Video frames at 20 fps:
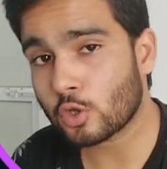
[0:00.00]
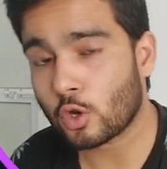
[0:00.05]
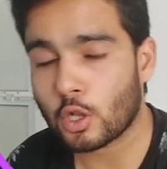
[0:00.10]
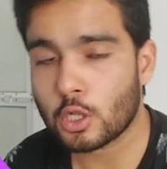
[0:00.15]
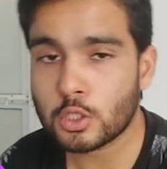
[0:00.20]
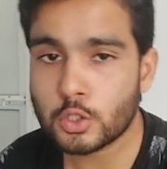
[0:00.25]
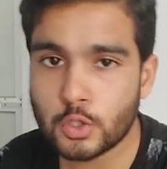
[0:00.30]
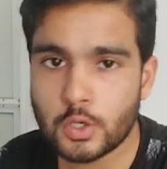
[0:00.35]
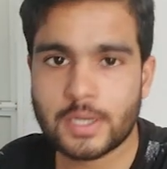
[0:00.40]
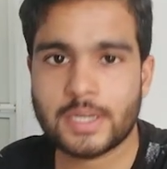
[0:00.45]

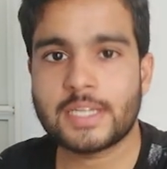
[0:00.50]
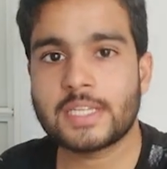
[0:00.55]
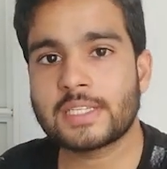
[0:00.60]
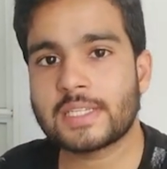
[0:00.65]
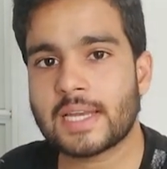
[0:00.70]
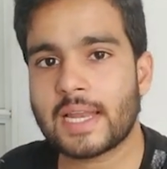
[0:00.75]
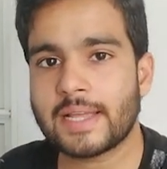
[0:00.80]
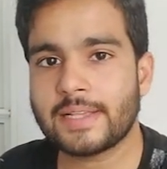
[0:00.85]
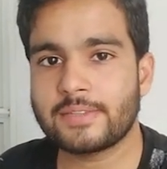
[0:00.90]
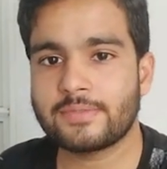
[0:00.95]
also
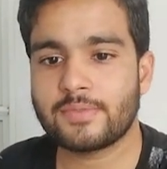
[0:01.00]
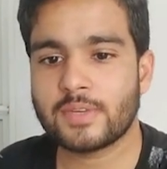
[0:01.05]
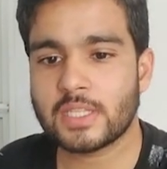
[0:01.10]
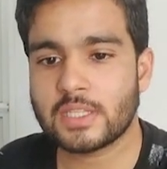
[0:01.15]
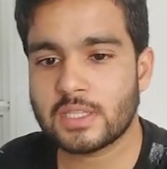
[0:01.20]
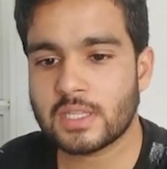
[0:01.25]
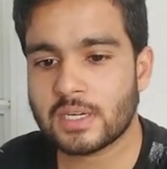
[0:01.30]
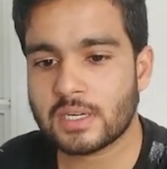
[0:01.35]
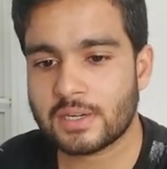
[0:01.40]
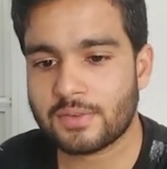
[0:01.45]
initialized
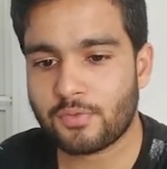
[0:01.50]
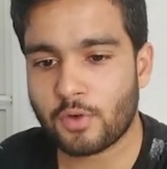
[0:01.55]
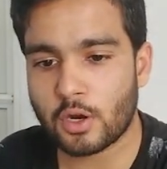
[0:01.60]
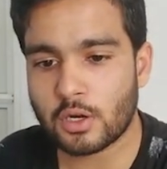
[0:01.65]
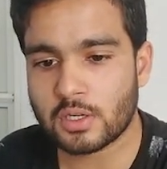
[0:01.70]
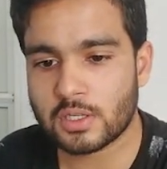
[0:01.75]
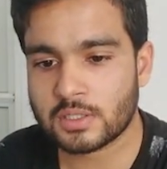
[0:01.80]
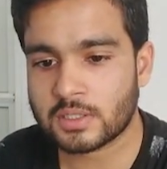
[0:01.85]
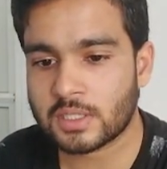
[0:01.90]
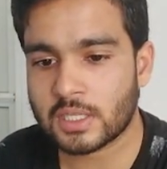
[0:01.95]
with the
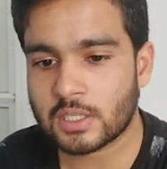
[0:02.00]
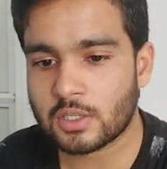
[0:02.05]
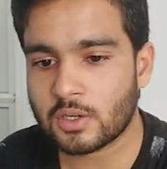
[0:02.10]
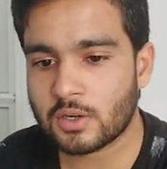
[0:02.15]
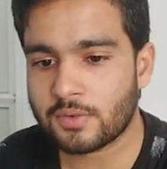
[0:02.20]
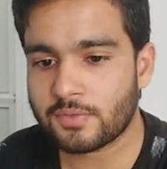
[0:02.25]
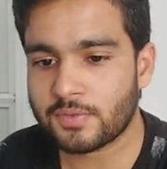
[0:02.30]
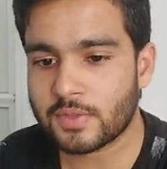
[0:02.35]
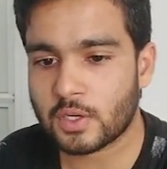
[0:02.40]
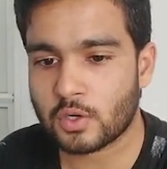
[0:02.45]
default constructor
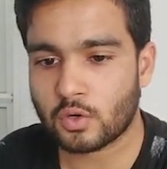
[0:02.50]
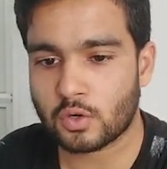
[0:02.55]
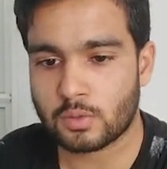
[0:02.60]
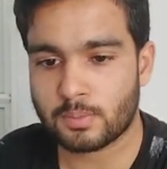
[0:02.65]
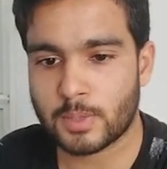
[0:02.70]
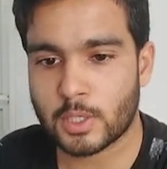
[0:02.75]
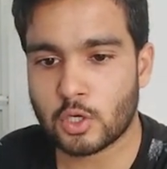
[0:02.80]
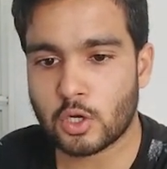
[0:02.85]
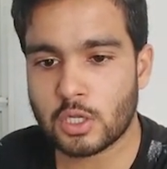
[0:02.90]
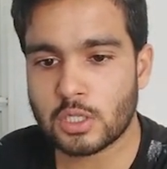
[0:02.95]
of the node,
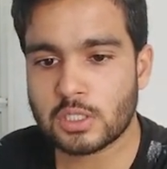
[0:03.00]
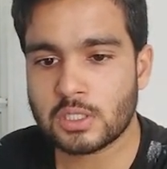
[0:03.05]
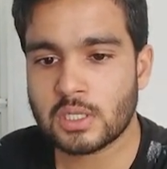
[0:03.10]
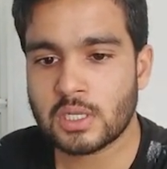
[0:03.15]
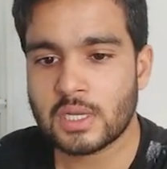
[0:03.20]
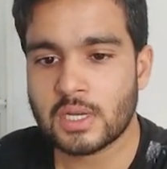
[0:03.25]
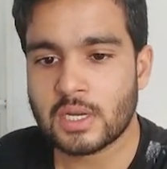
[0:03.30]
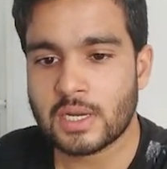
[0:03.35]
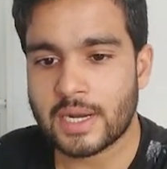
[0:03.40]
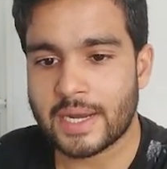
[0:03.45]
because
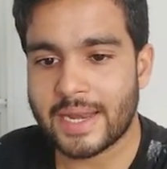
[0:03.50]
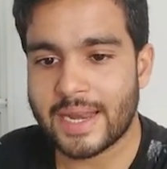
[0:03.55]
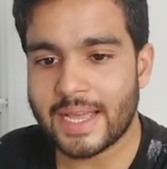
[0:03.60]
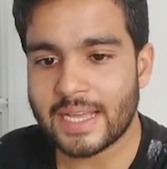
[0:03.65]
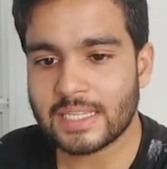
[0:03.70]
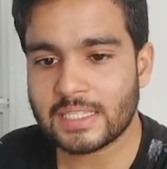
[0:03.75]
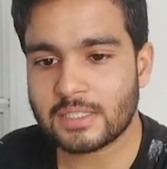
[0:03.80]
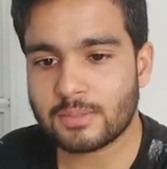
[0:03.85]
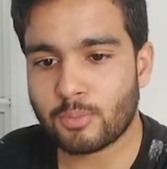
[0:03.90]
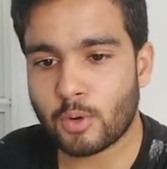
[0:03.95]

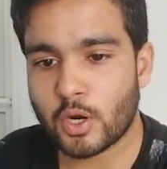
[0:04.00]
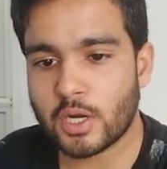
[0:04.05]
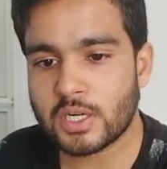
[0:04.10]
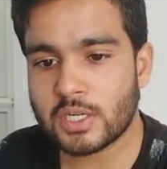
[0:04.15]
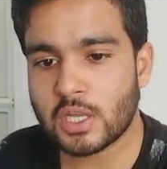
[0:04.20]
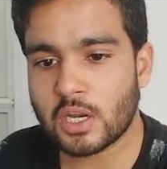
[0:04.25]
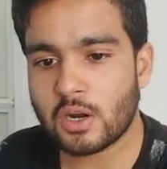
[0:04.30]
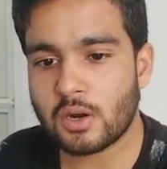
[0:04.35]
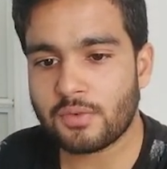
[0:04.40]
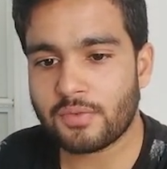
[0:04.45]
next
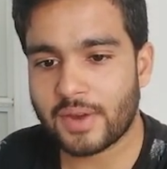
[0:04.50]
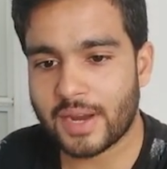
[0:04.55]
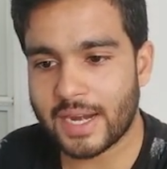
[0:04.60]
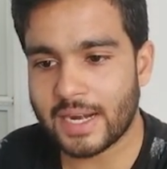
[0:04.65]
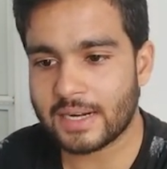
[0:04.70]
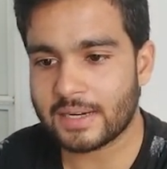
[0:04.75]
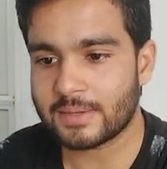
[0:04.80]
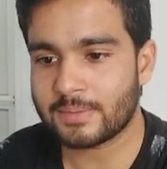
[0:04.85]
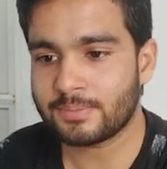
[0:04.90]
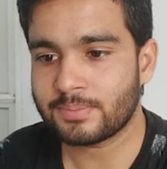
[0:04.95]
pointer of
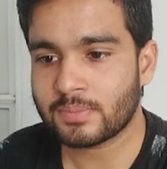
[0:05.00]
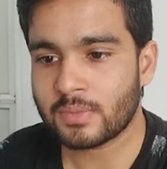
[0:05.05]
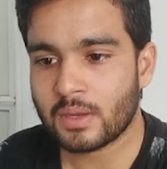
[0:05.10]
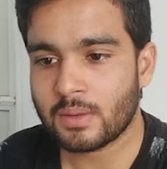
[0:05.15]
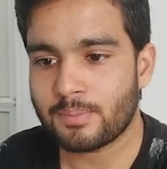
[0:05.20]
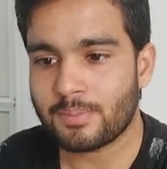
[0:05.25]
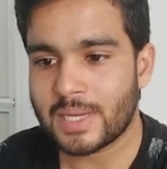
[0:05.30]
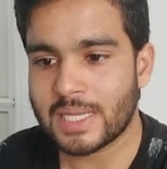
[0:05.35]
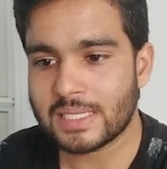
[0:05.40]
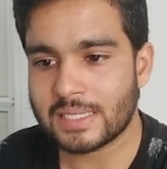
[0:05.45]
head
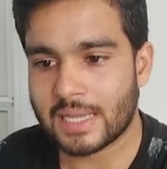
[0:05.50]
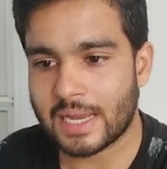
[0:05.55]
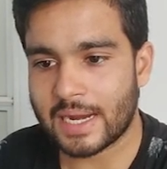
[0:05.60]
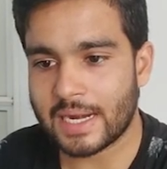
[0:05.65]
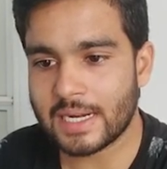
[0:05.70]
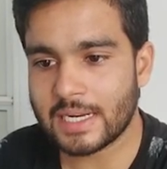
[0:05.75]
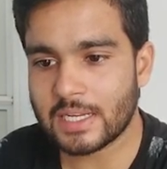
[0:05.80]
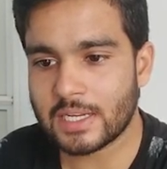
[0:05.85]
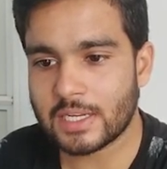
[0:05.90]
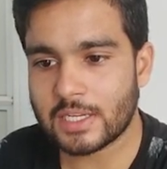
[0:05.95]
means
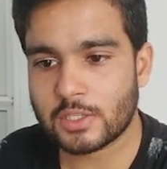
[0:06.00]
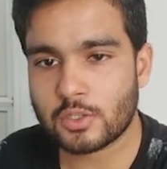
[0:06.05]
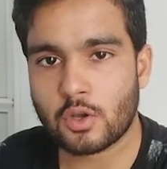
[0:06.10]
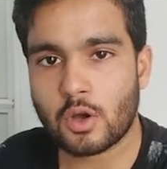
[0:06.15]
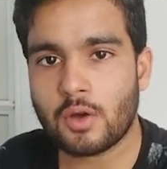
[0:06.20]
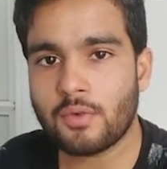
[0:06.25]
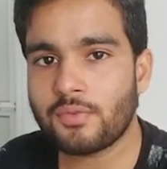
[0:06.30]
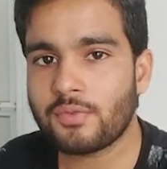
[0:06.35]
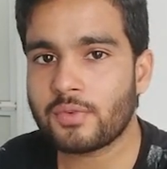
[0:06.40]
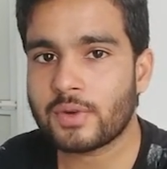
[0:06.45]
head is
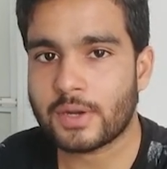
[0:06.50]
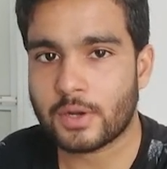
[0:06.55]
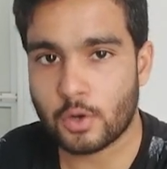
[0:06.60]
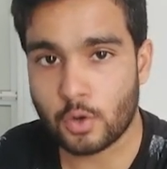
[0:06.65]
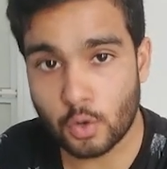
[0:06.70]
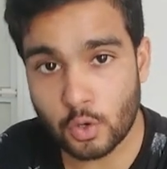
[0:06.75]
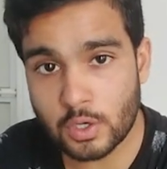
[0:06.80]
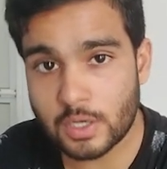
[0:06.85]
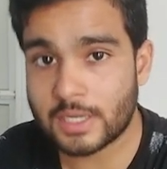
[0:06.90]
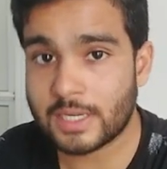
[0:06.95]
of
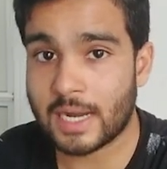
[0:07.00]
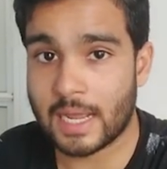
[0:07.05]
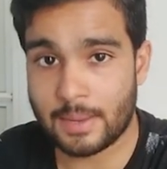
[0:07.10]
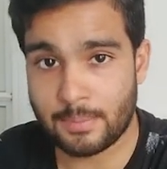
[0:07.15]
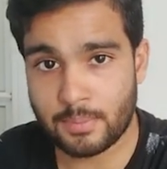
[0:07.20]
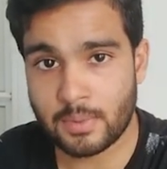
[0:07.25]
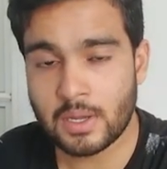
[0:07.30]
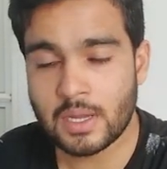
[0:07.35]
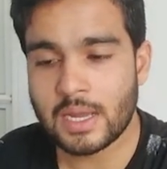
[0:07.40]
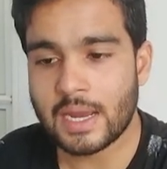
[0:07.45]
node type,
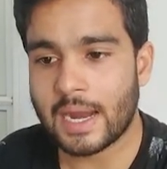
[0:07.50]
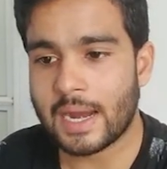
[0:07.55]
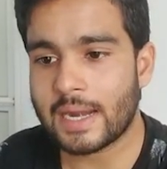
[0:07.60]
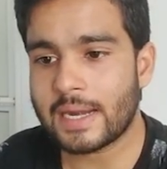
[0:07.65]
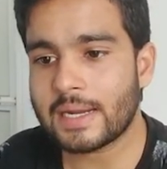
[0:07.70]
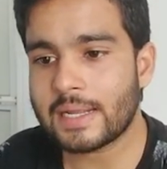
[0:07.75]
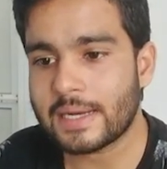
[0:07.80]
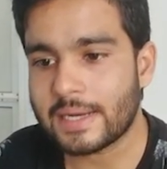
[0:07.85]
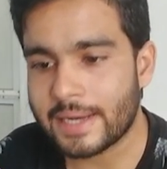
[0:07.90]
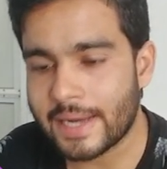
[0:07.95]

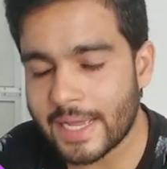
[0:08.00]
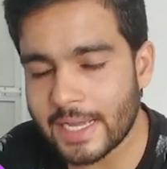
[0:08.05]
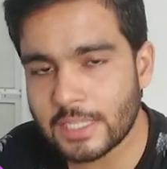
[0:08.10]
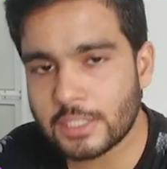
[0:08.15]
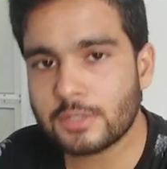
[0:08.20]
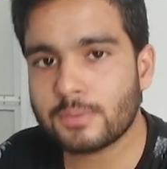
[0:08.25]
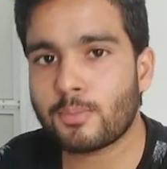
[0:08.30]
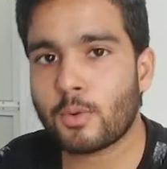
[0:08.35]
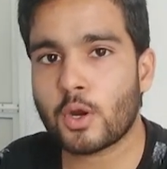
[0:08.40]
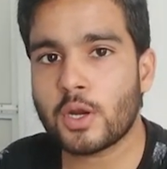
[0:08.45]
and
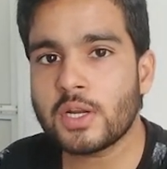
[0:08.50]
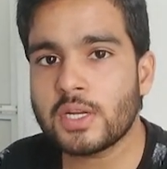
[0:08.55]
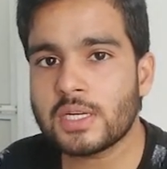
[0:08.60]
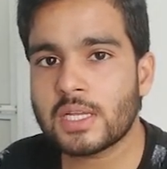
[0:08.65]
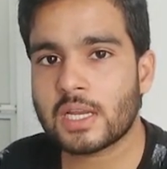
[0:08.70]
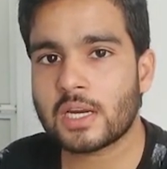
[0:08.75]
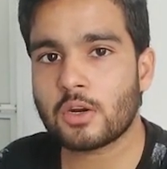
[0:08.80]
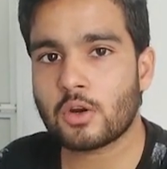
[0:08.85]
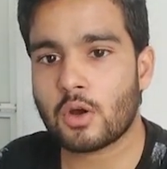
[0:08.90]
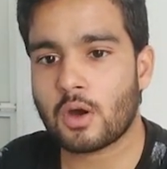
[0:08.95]
next
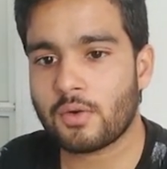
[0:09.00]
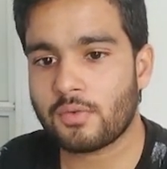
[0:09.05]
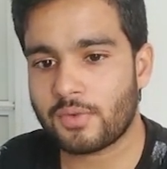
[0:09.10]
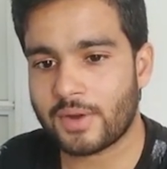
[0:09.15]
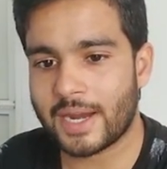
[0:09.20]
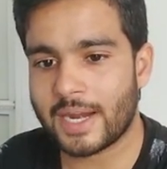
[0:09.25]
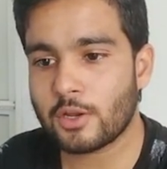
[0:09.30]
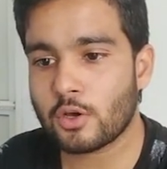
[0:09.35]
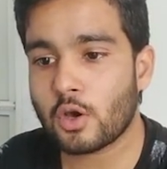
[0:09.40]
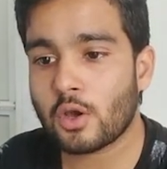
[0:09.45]
pointer of
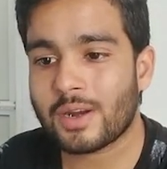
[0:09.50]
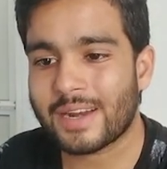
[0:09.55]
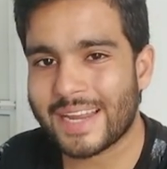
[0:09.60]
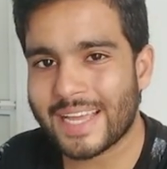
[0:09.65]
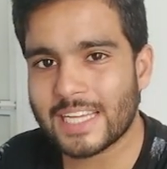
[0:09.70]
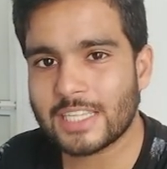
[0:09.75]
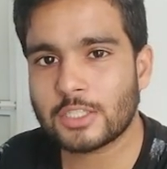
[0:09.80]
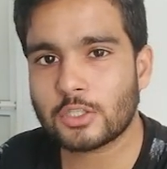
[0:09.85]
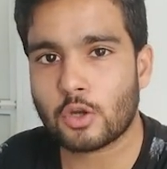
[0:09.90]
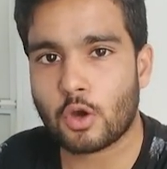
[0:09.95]
head or
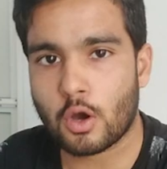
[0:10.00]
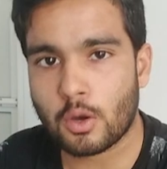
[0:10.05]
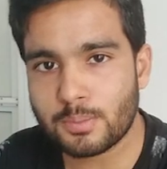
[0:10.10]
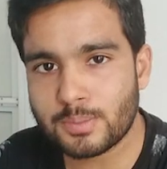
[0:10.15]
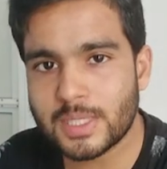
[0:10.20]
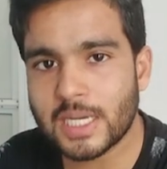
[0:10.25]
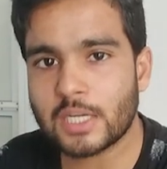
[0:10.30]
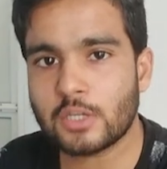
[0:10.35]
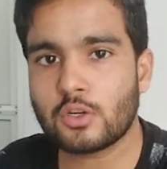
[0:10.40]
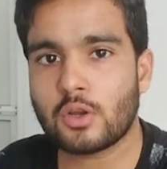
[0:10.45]
next
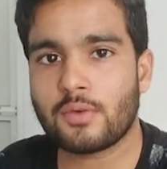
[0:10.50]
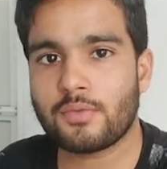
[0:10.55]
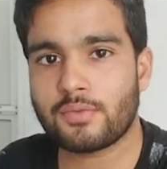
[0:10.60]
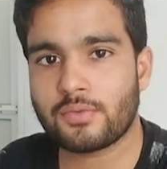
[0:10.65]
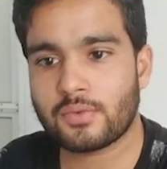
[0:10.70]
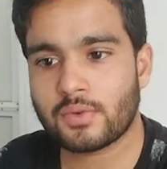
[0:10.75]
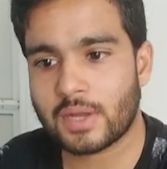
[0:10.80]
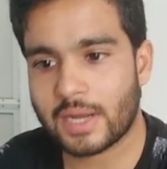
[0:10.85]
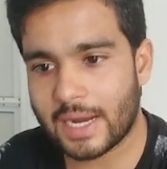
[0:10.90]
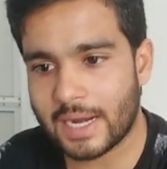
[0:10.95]
object of
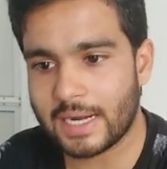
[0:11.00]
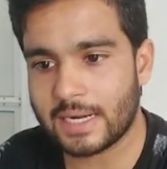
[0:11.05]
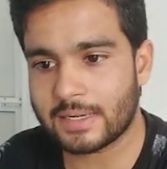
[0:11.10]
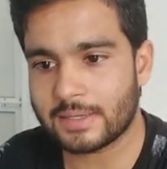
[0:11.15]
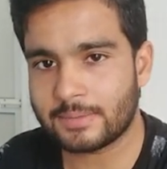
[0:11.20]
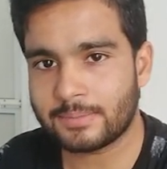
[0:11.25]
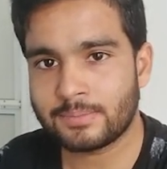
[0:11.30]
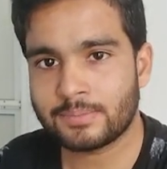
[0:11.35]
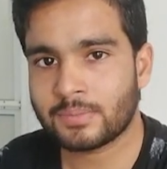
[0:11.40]
head,